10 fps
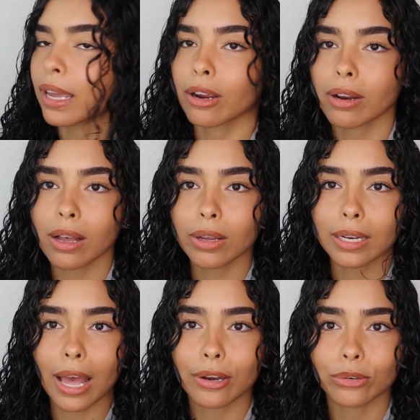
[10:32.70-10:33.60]
hair out
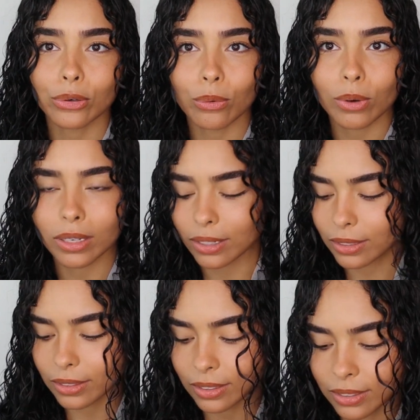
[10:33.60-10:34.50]
and I don't know what it
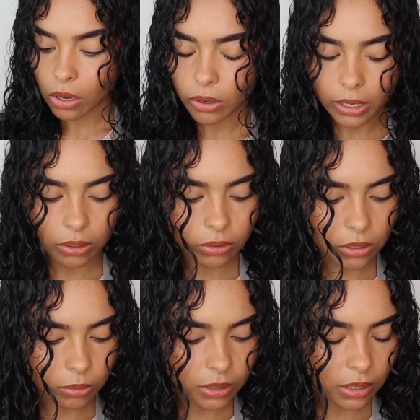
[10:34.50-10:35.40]
is. Okay, no,
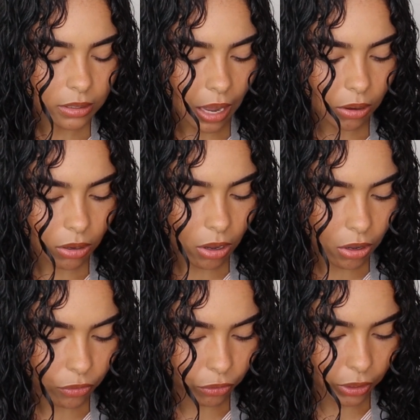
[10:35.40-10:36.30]
this one says
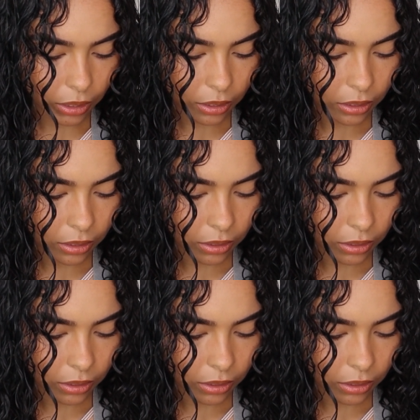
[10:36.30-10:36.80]
alcohol free.